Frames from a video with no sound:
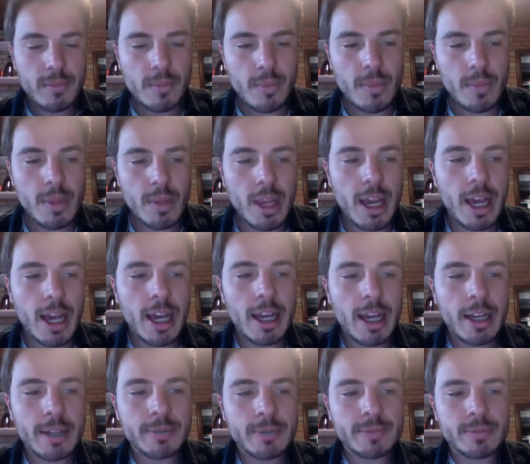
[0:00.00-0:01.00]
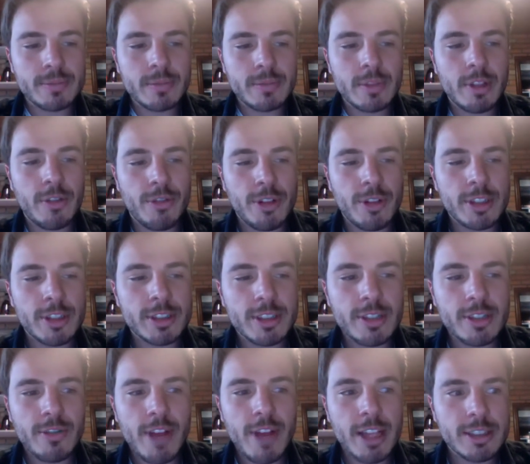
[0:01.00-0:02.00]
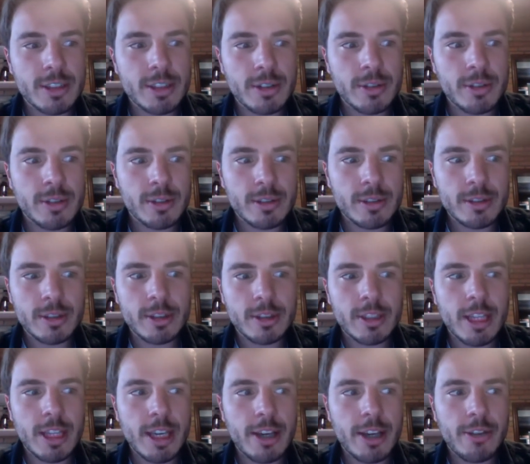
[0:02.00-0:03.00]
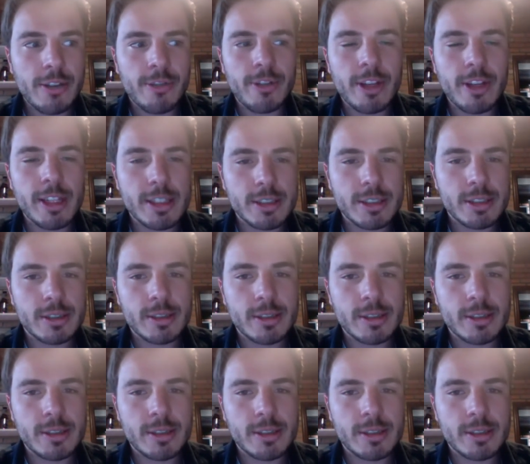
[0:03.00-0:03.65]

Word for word: um, the first advice i gave is